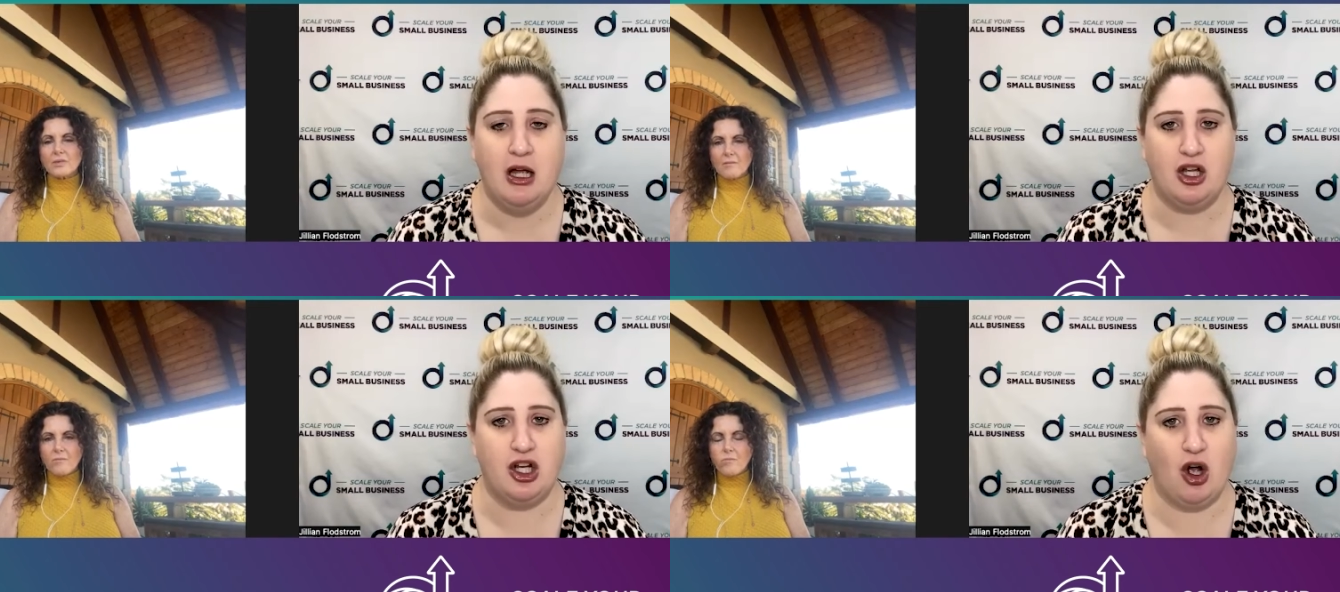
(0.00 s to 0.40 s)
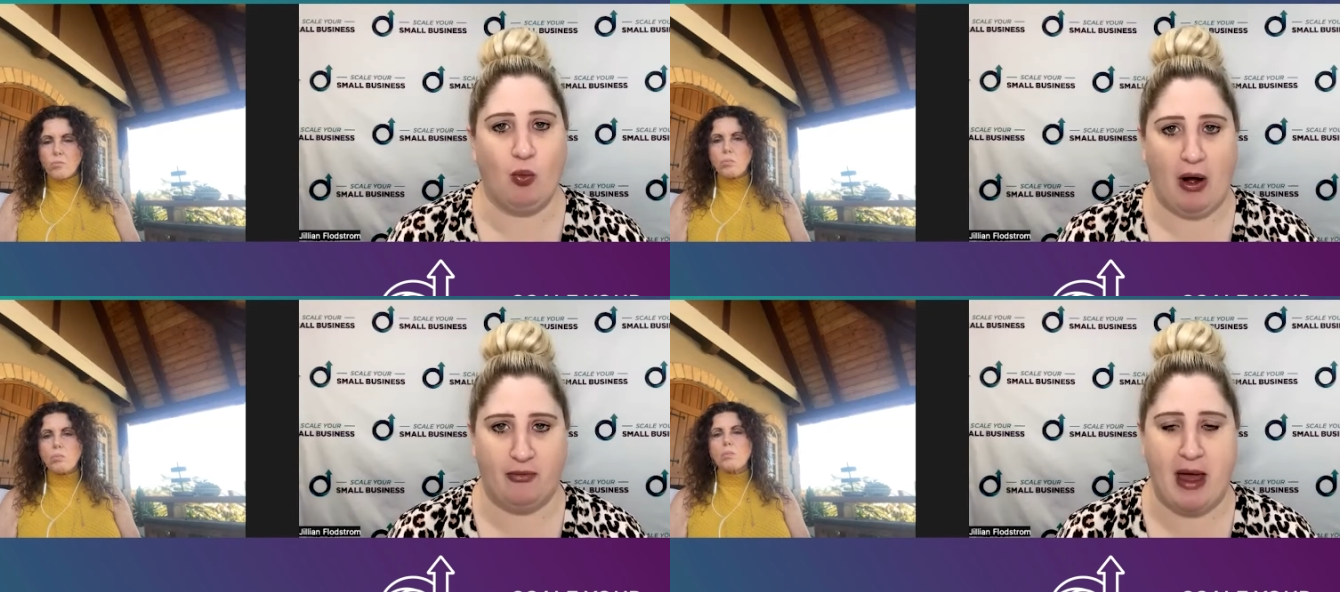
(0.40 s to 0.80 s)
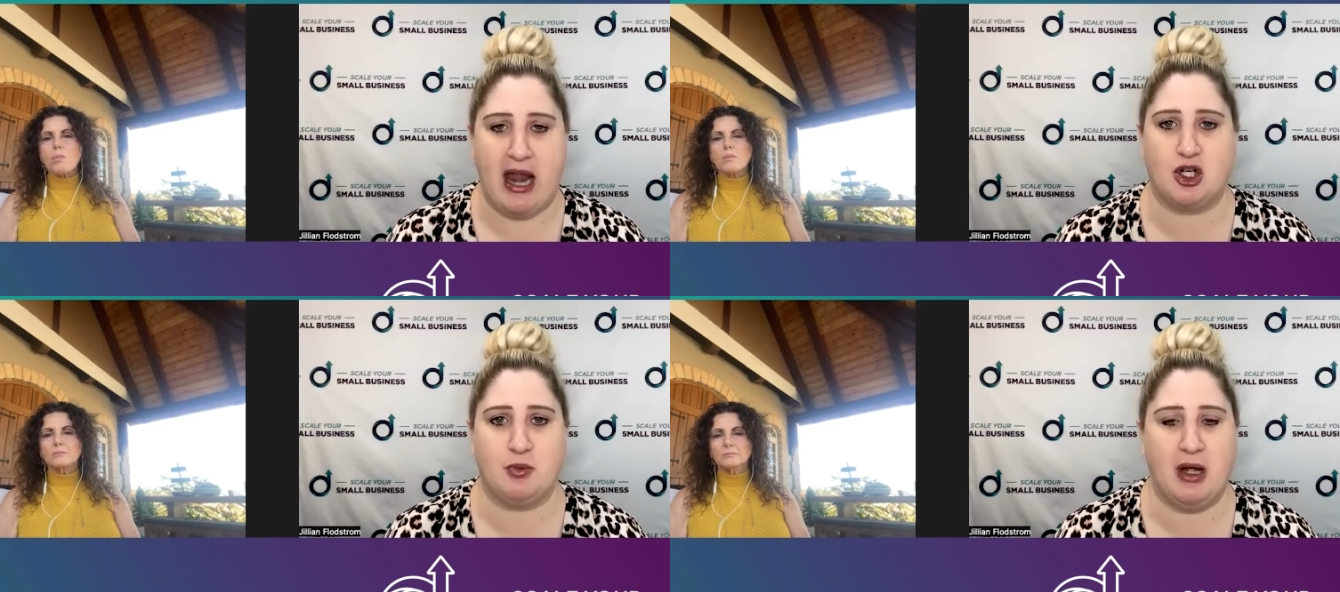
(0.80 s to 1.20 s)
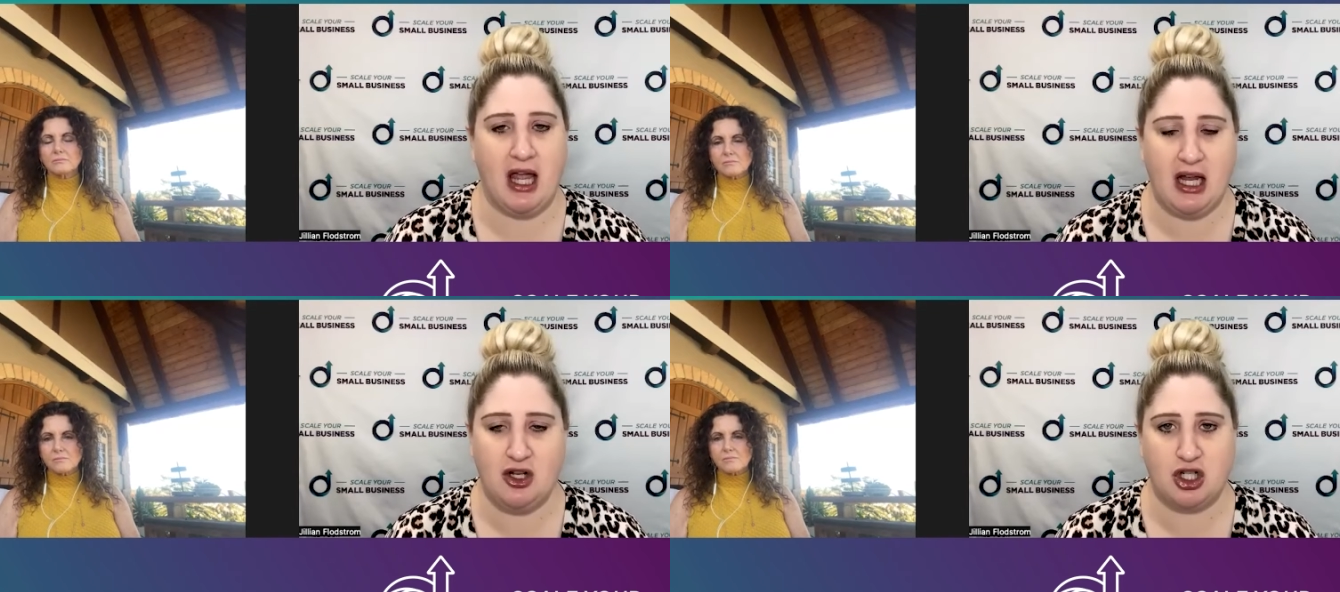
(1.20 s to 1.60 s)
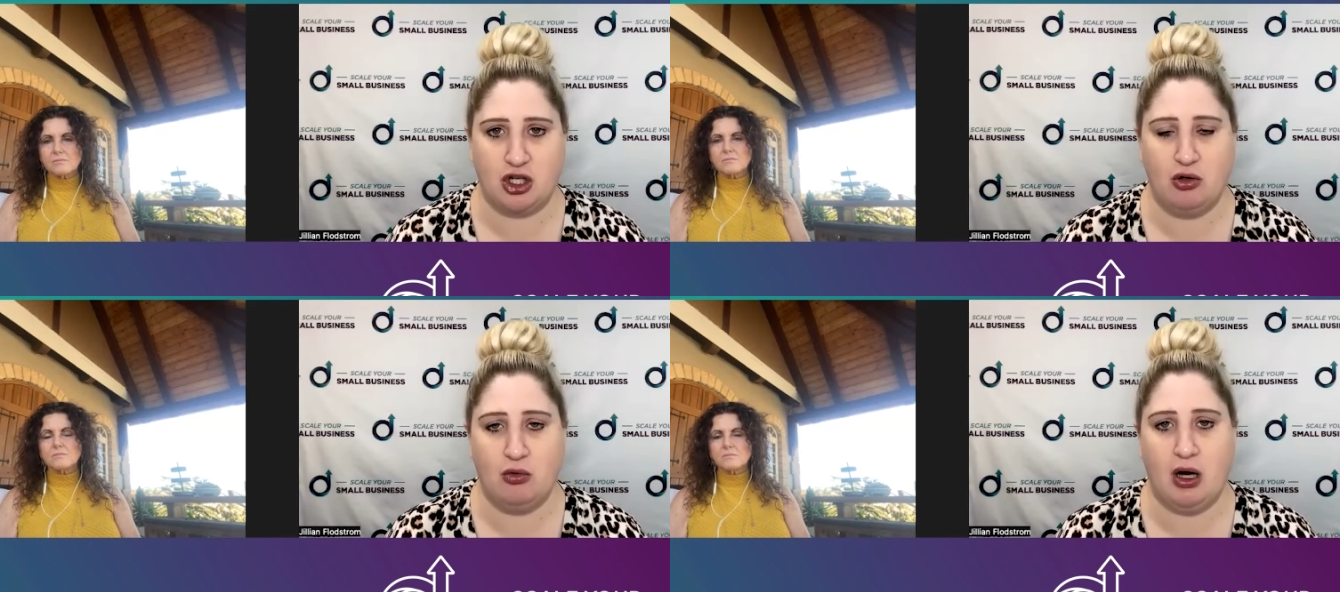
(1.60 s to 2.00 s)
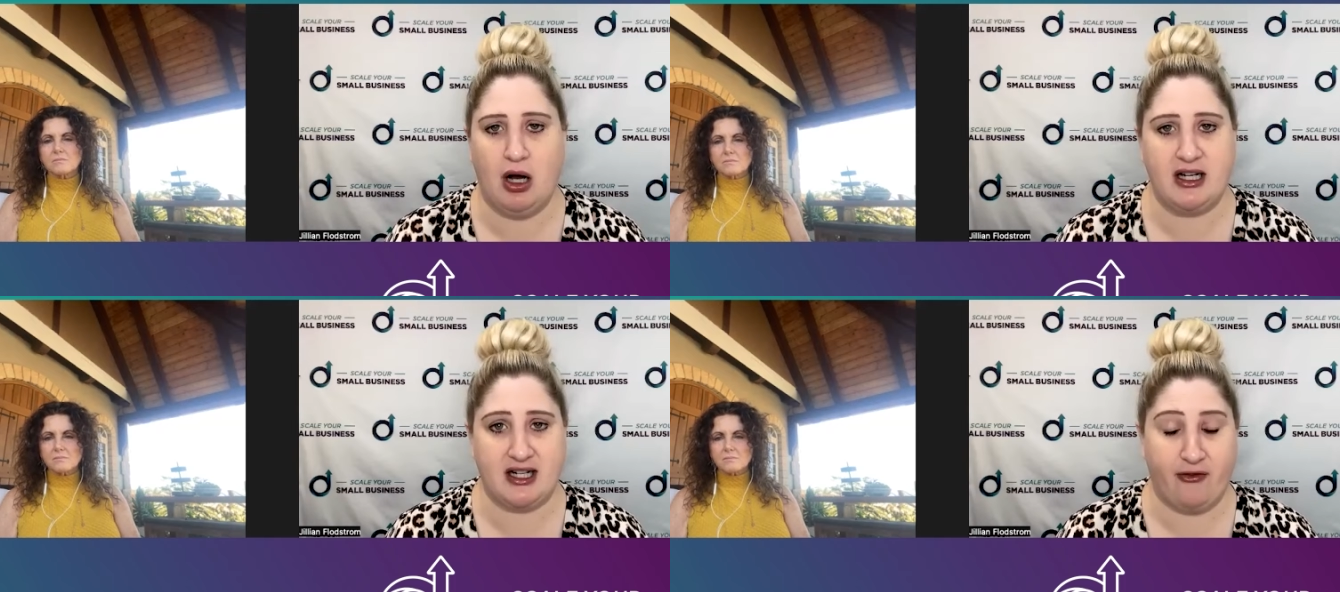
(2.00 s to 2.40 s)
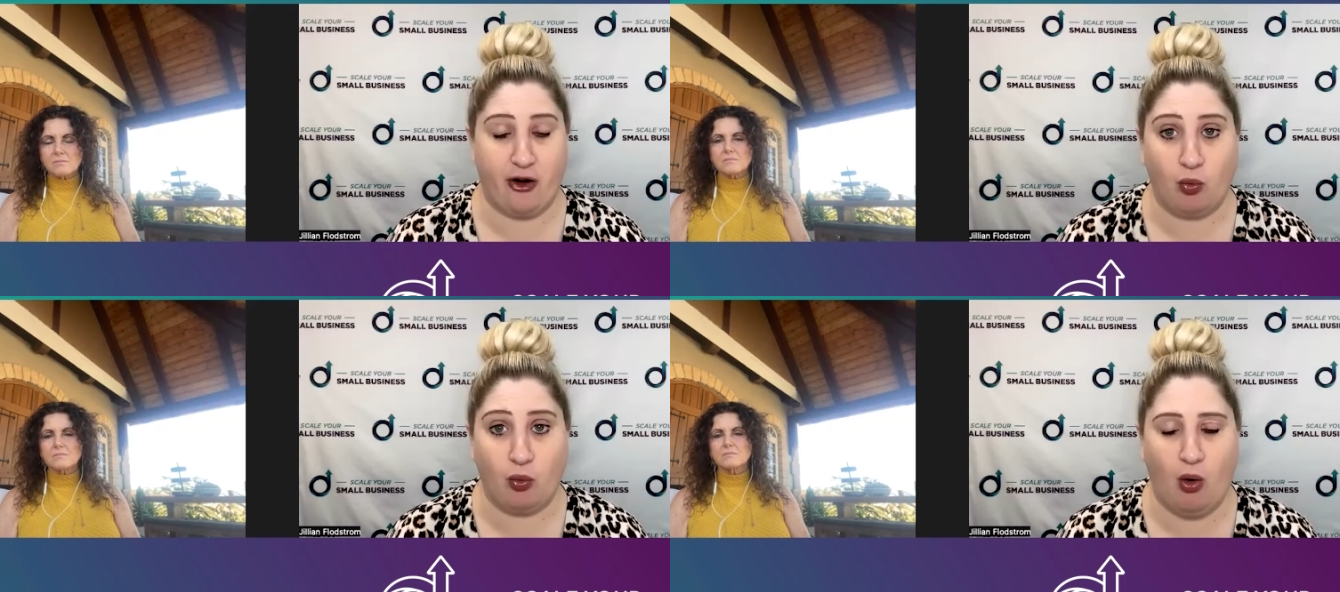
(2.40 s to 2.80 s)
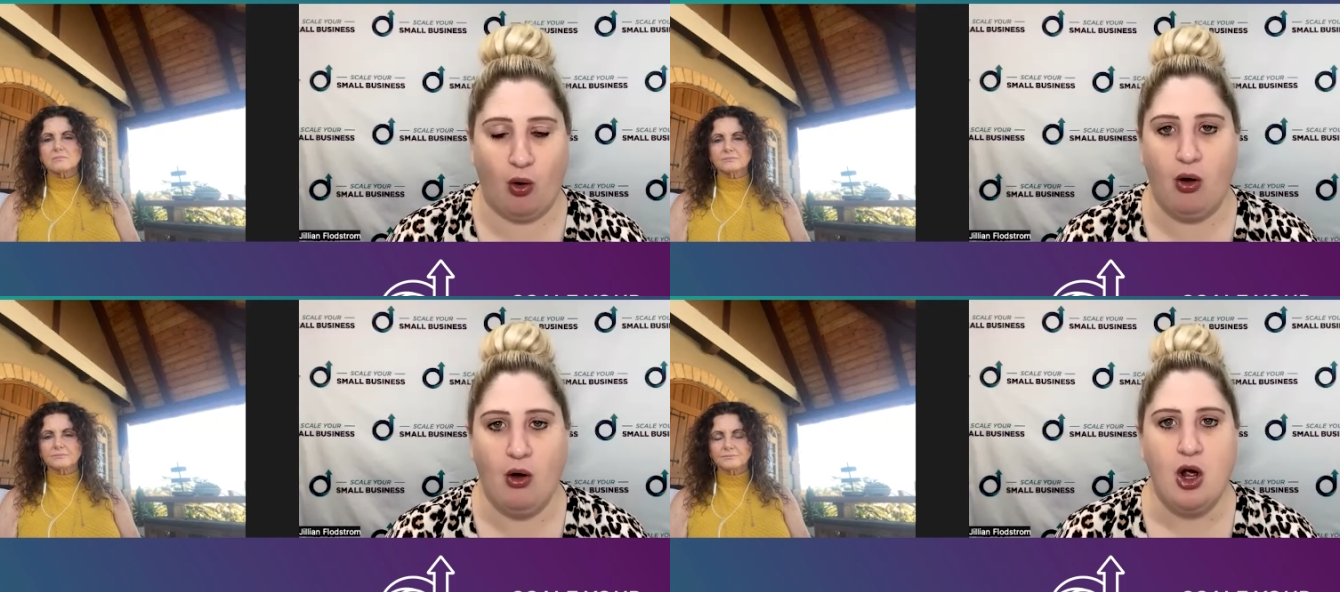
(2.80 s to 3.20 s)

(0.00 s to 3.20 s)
Speaker 1: you know wealth management into a different role